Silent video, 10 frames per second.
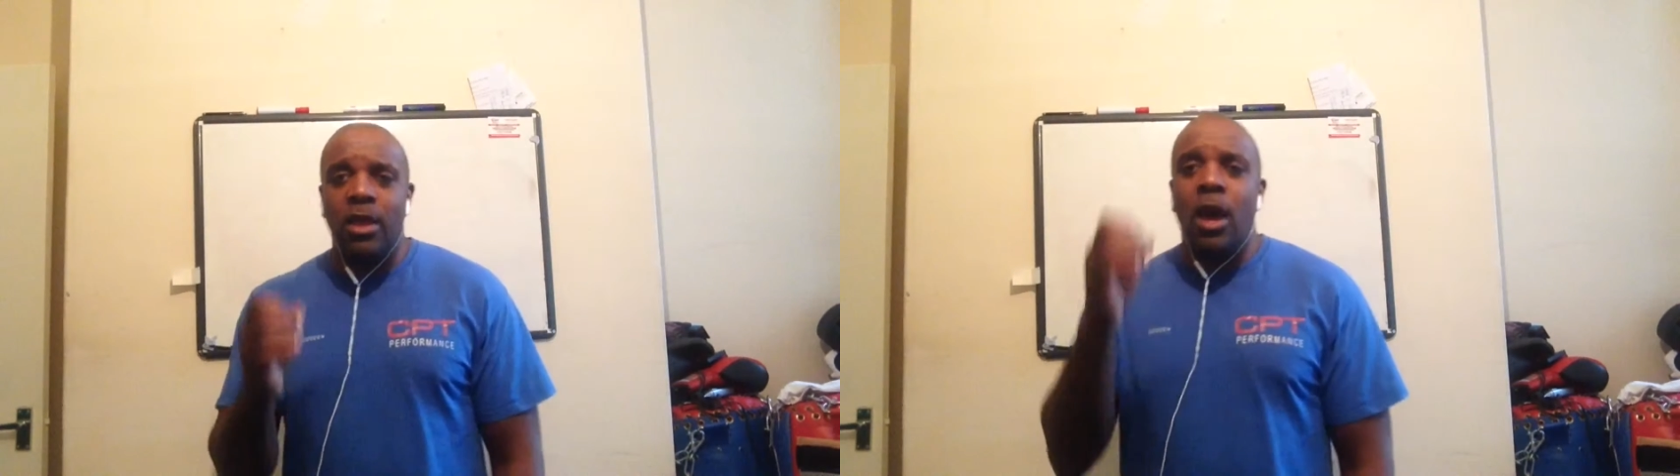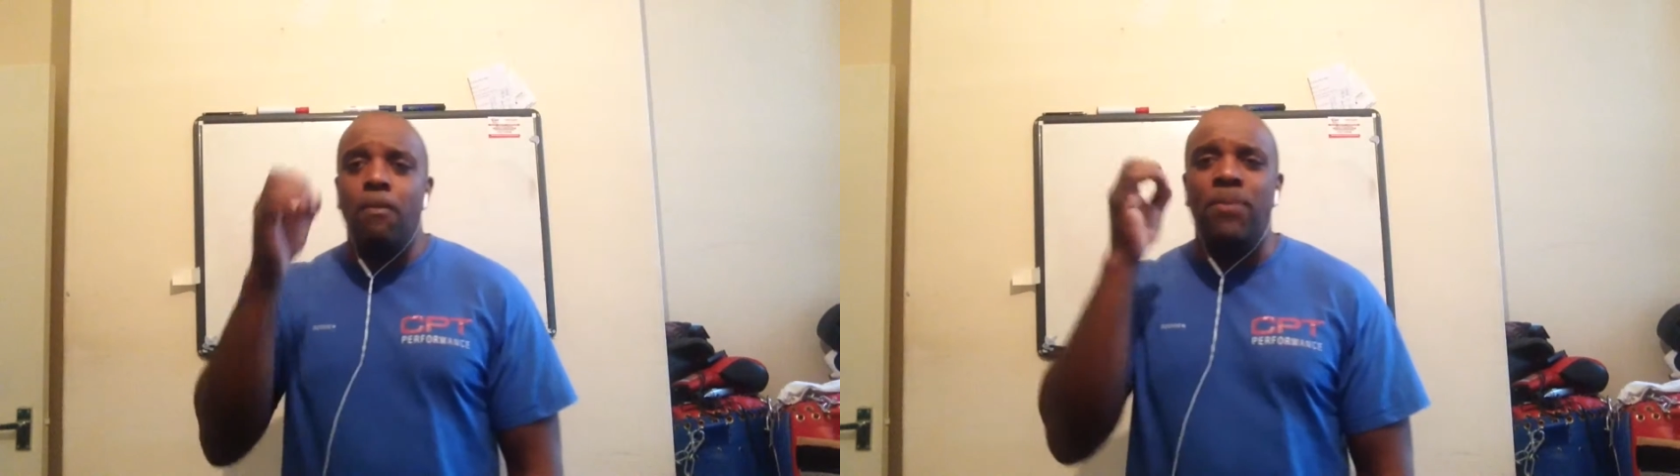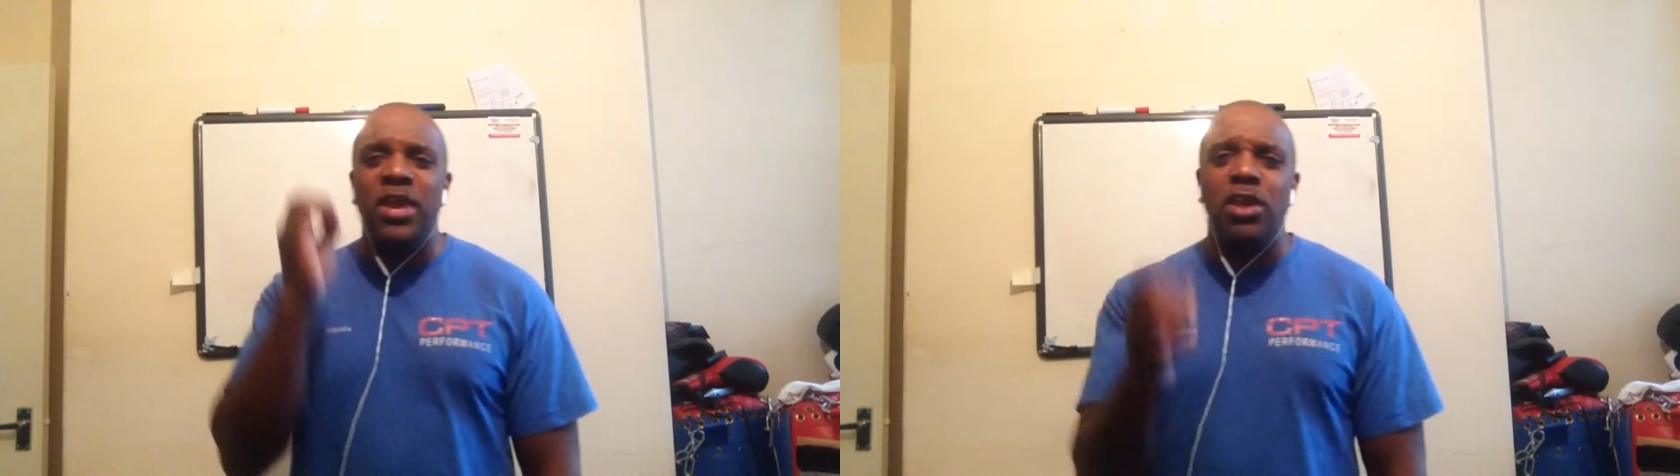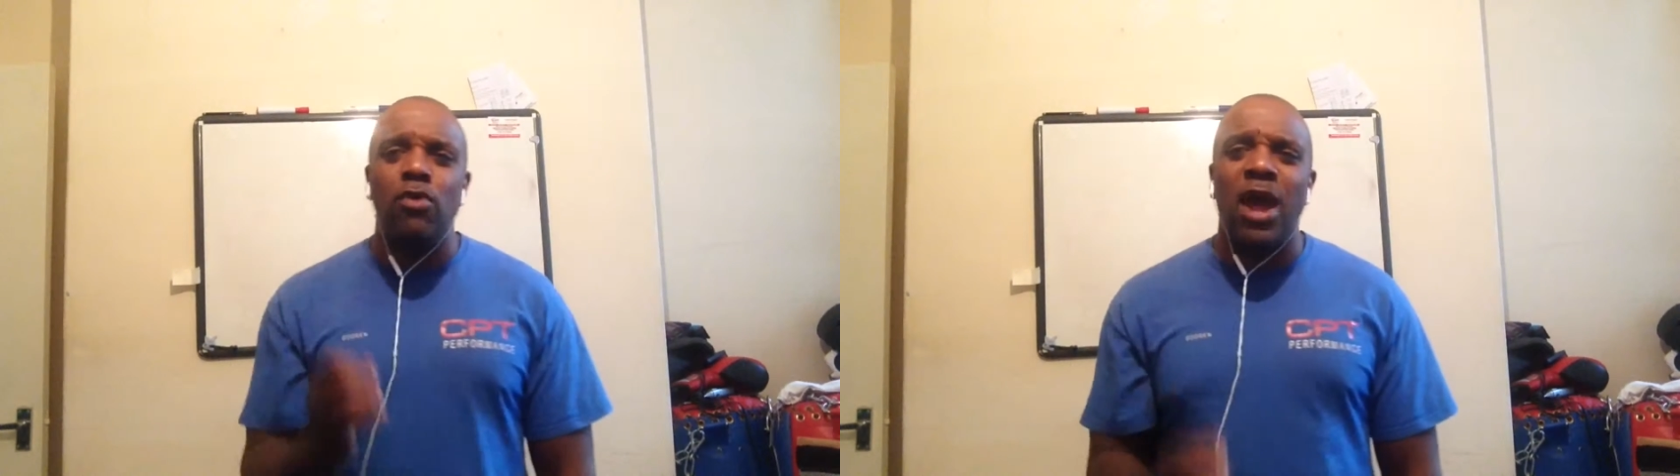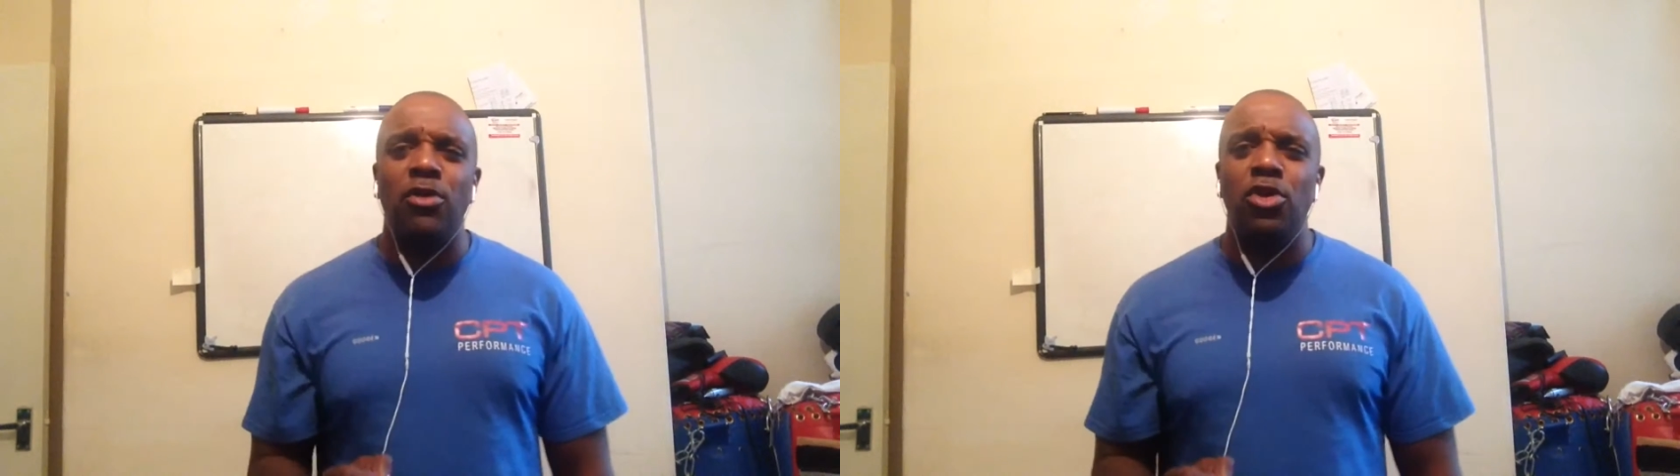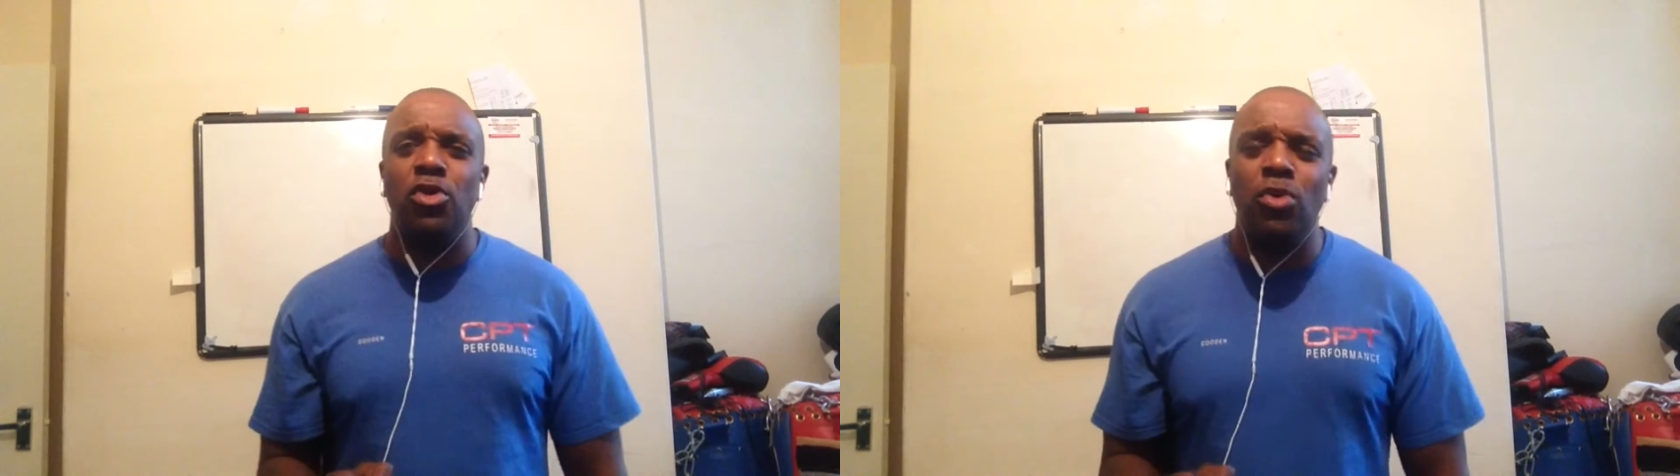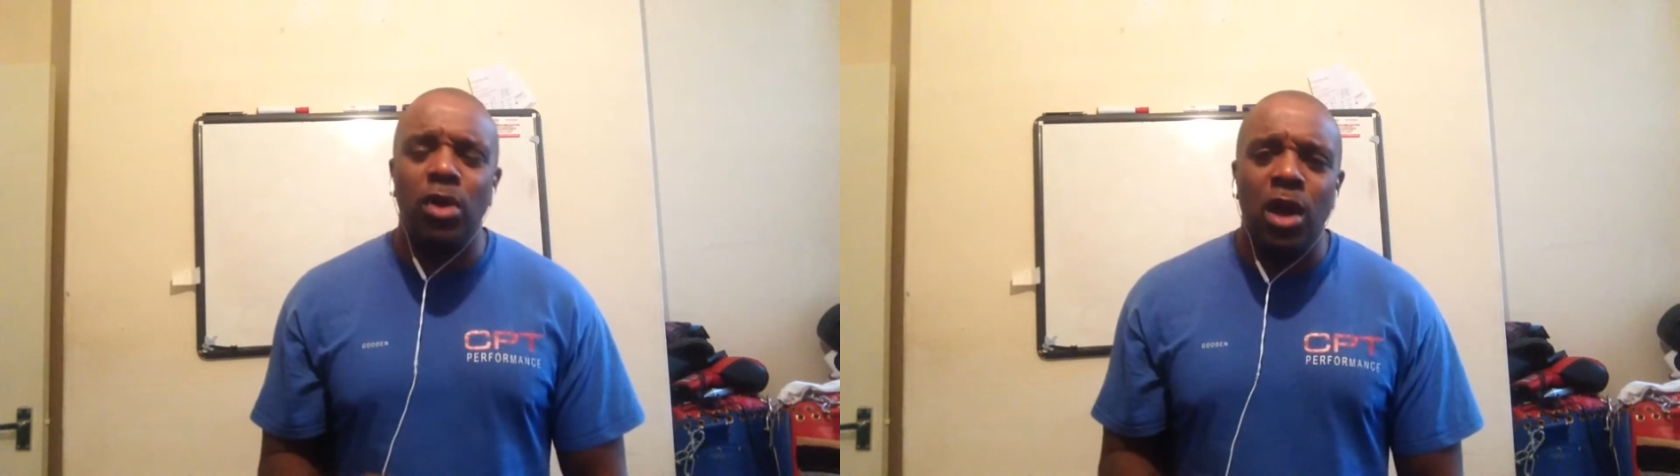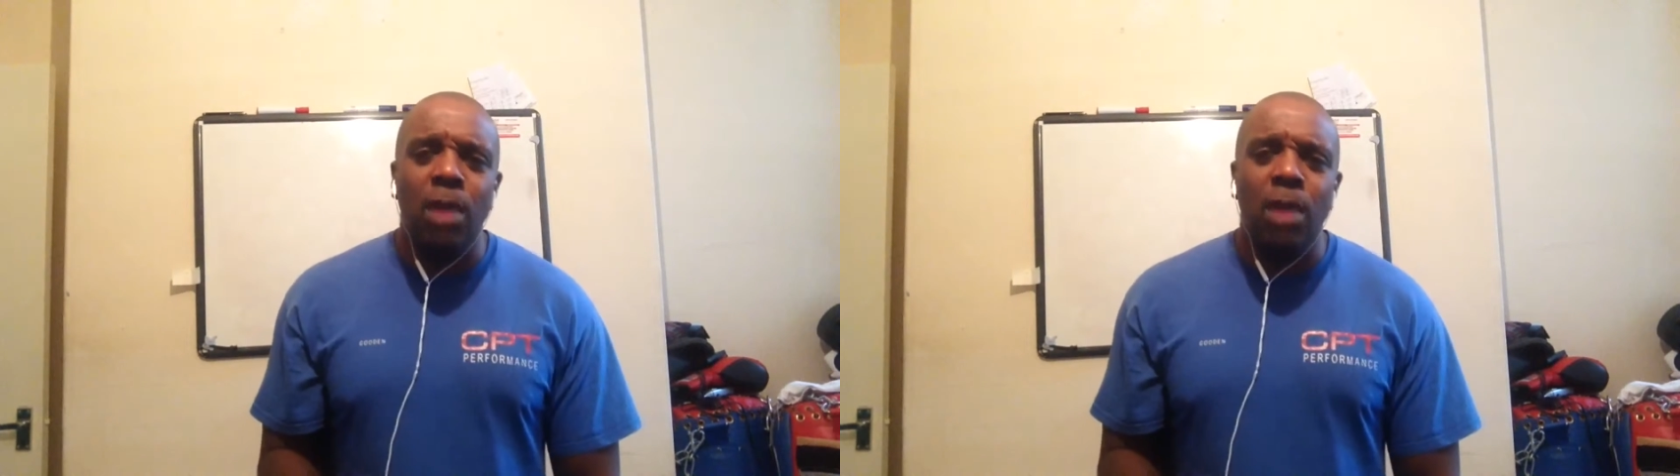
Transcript: and be around you,